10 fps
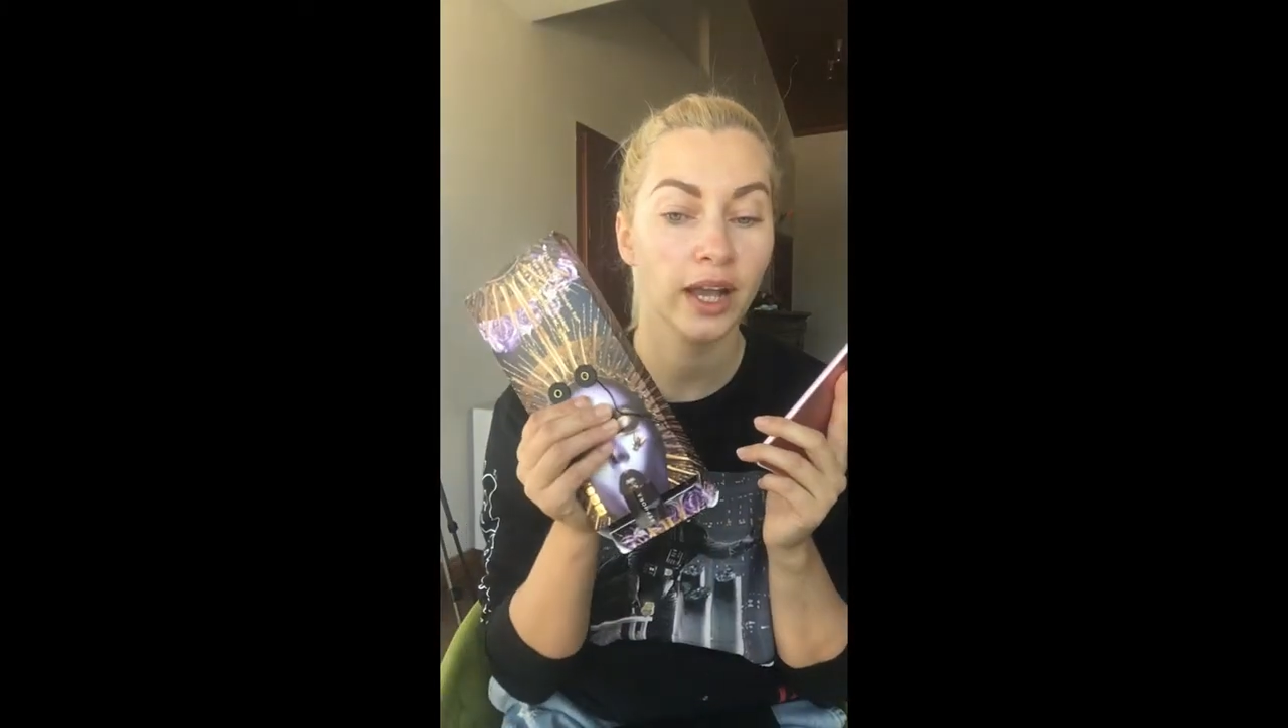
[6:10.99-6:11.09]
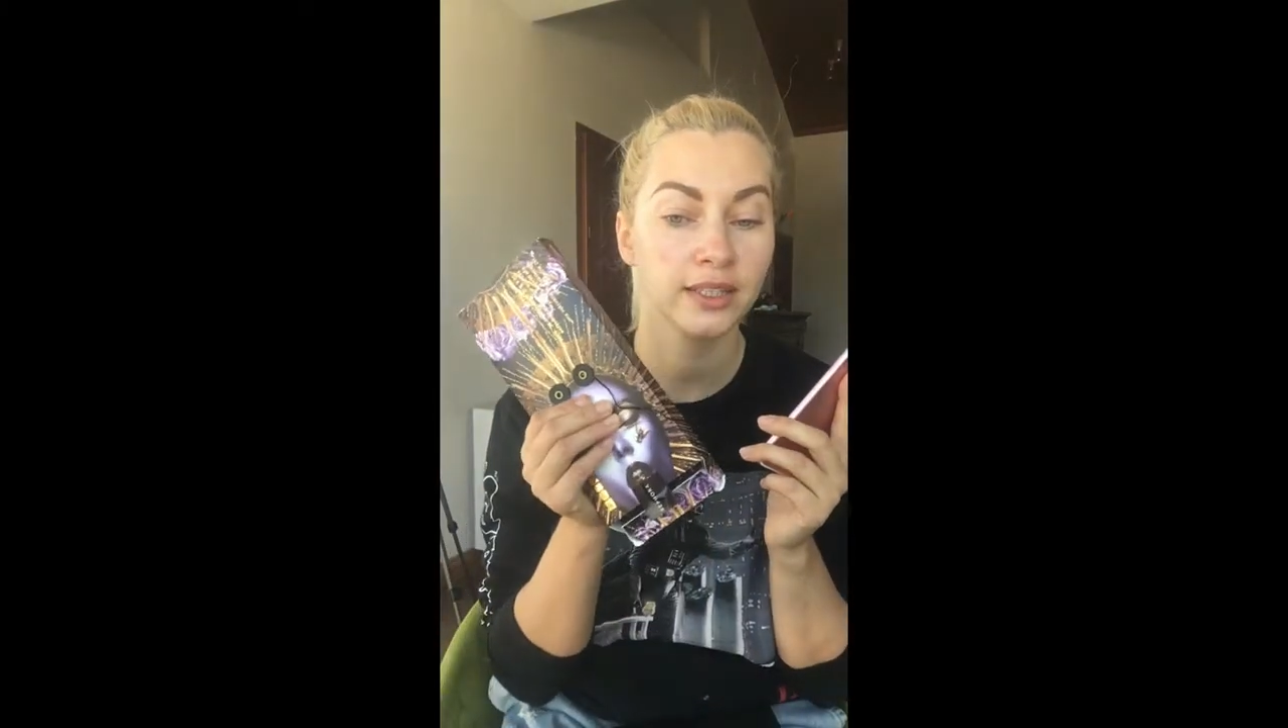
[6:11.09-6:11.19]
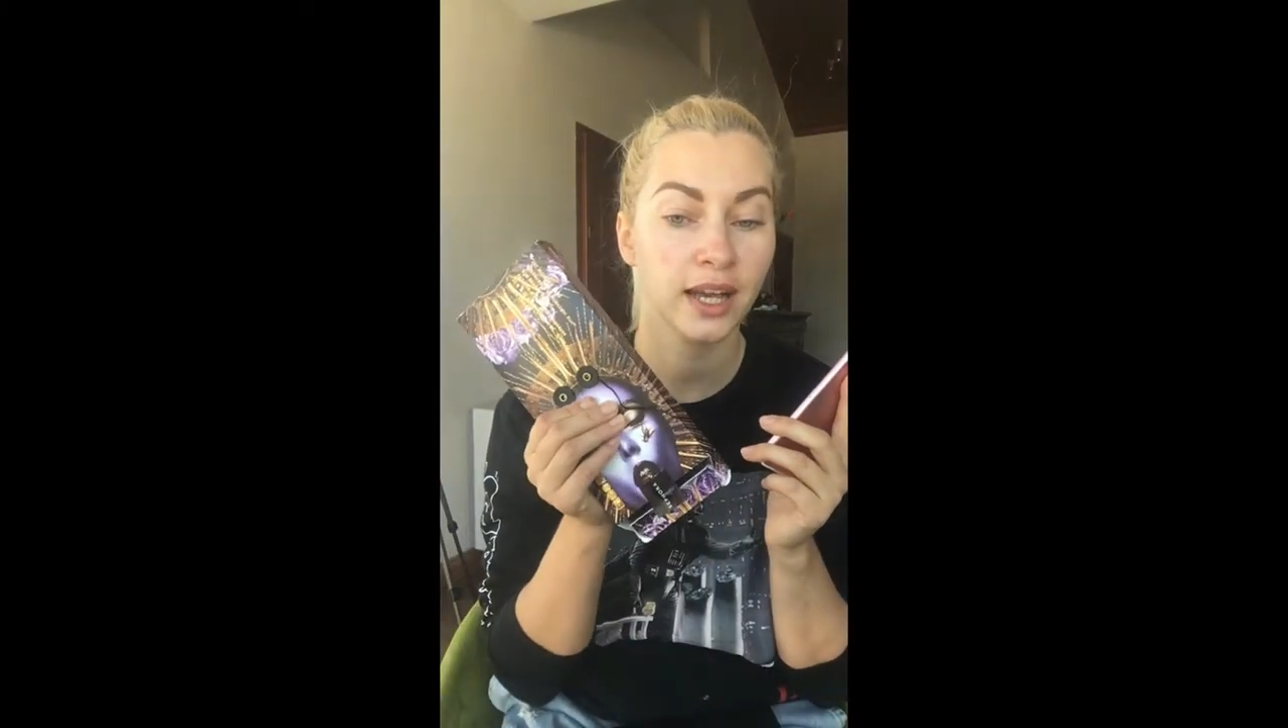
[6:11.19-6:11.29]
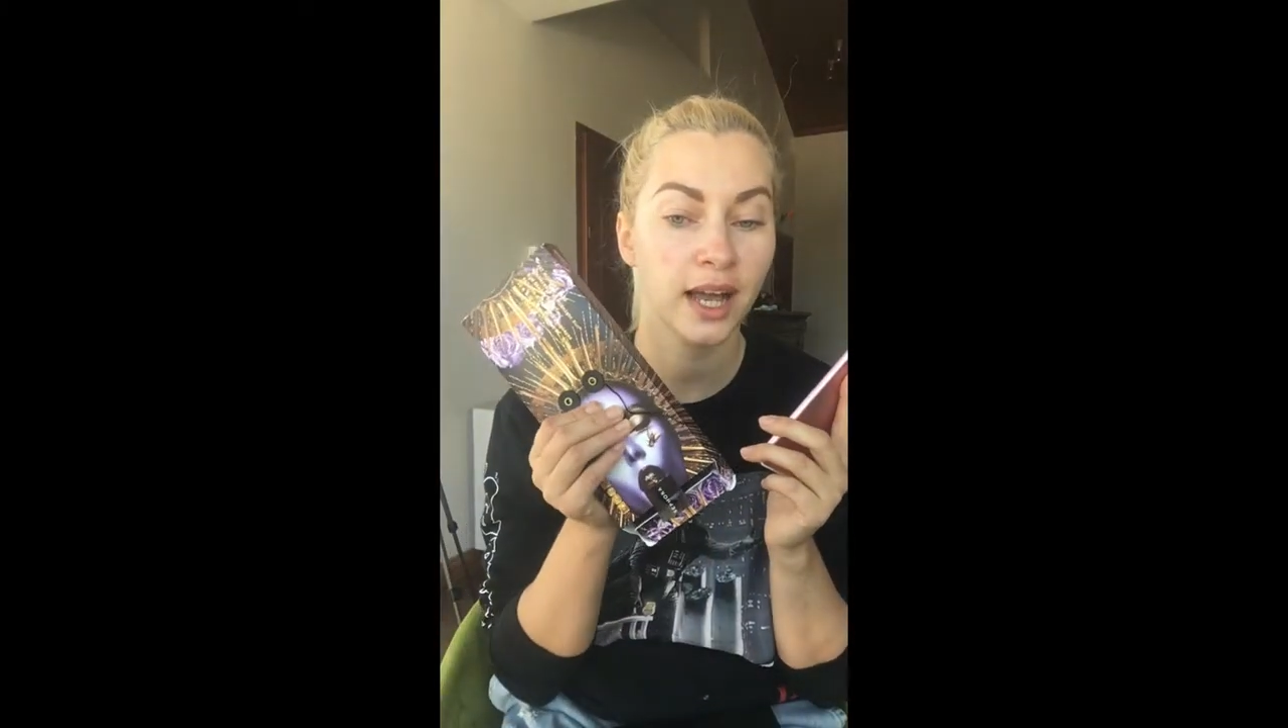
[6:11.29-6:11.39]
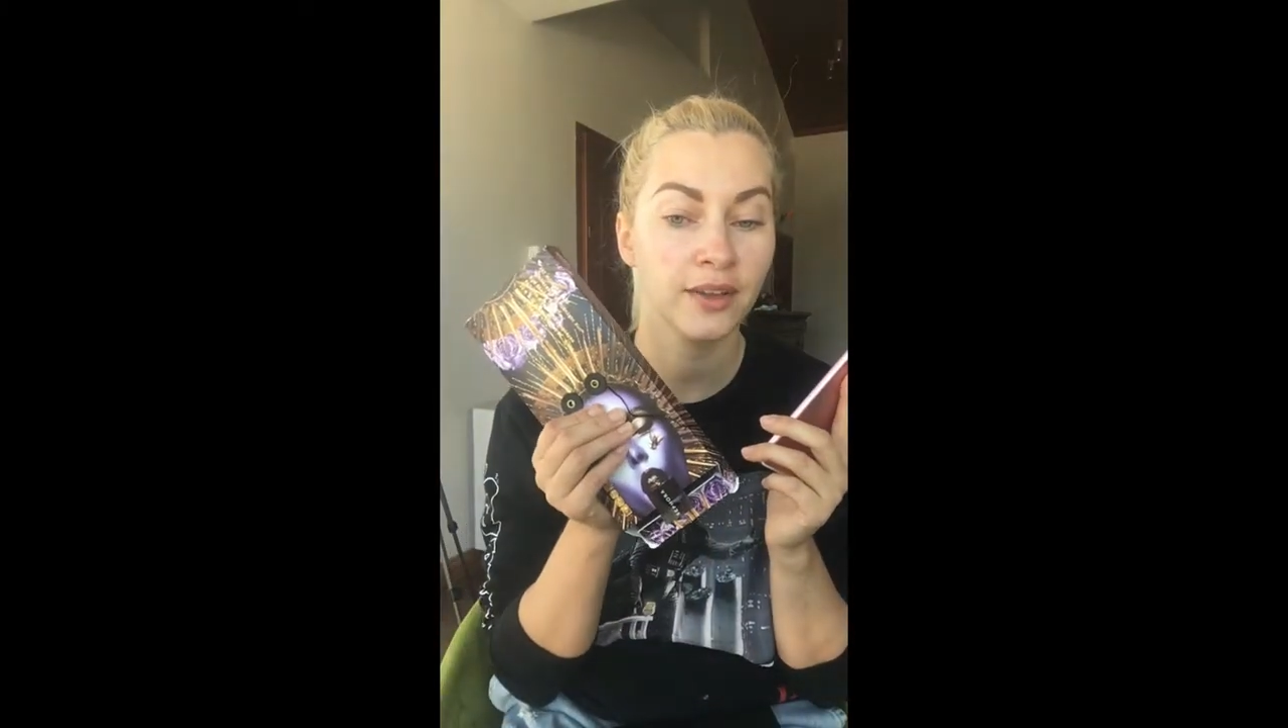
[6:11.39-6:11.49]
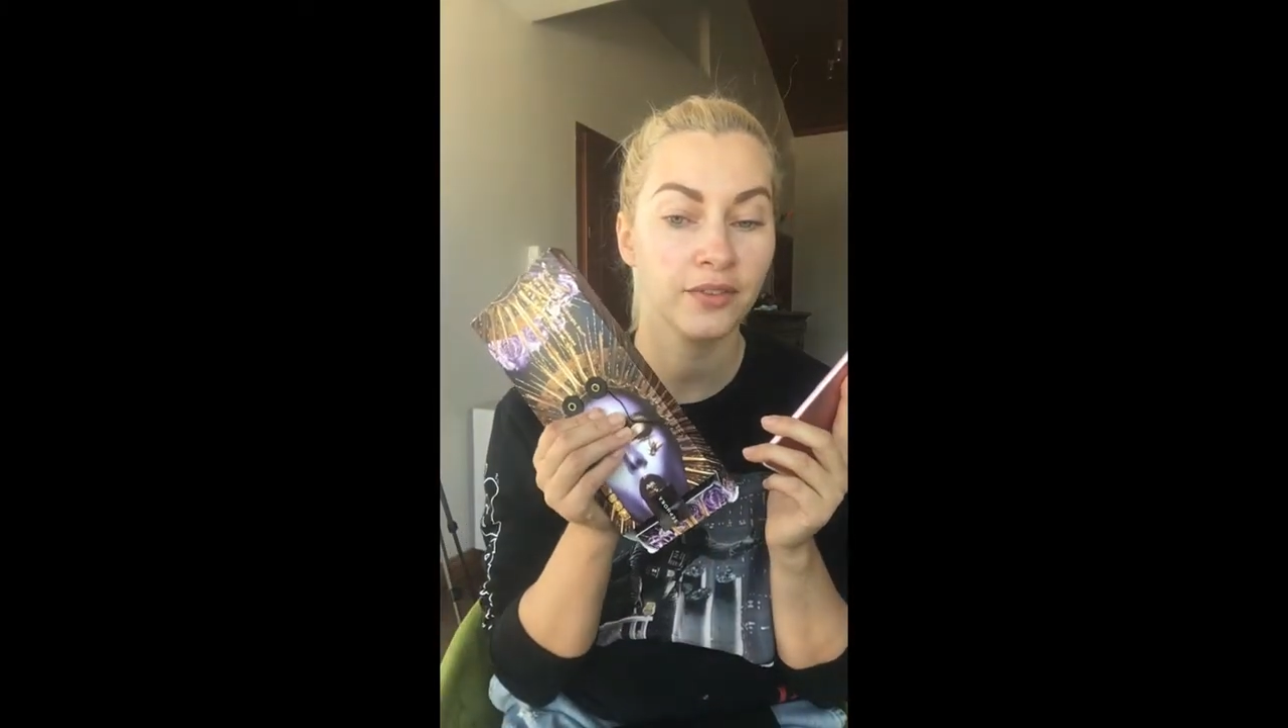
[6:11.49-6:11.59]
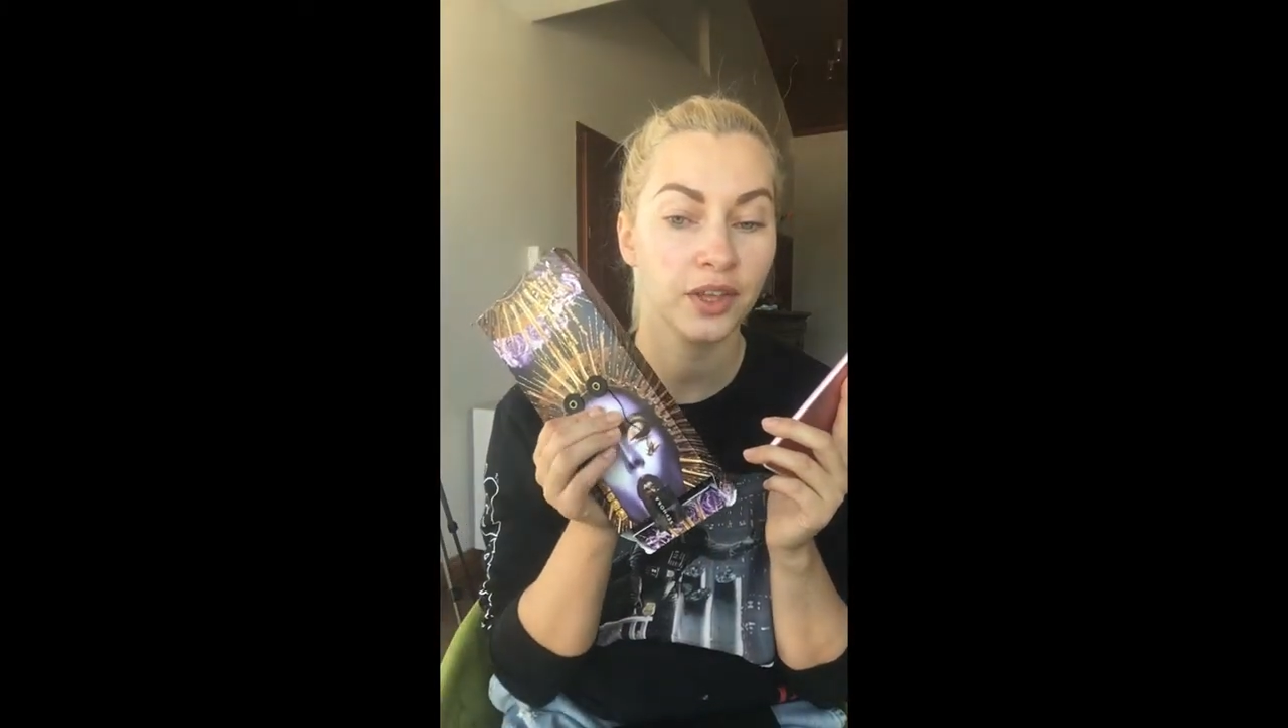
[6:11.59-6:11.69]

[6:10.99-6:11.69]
dive